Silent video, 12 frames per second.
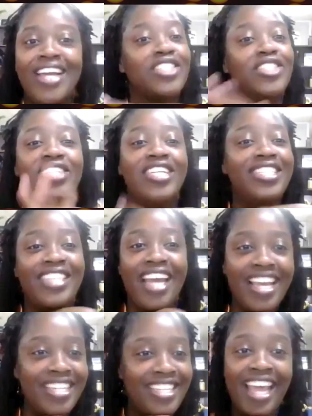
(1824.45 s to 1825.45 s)
Because you didn't
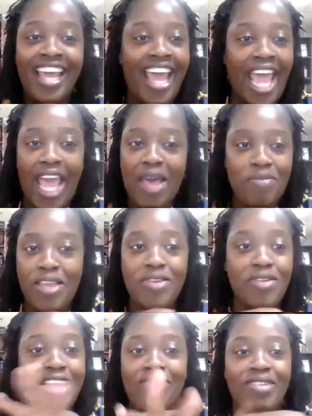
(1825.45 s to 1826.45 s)
change that habit.
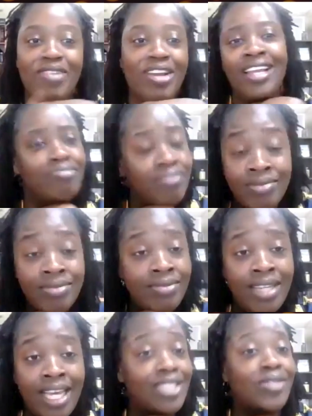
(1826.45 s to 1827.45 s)
You didn't really,
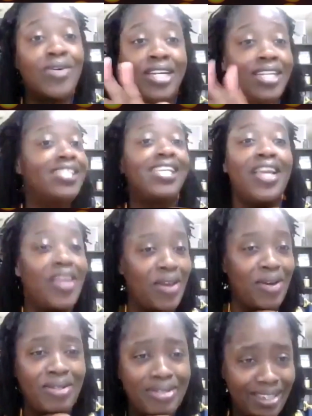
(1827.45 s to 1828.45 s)
it's gonna continue.
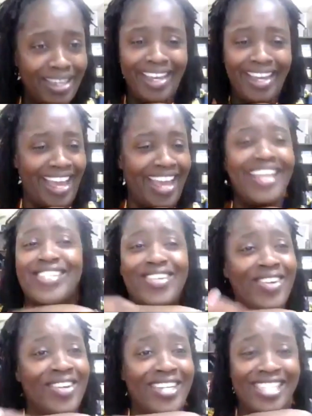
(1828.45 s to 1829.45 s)
It's
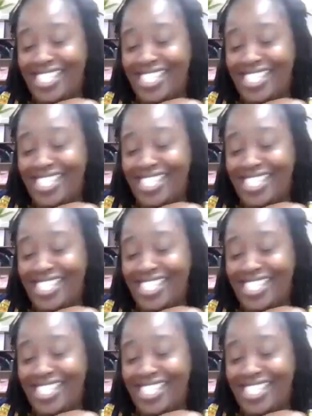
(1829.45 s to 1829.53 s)
gonna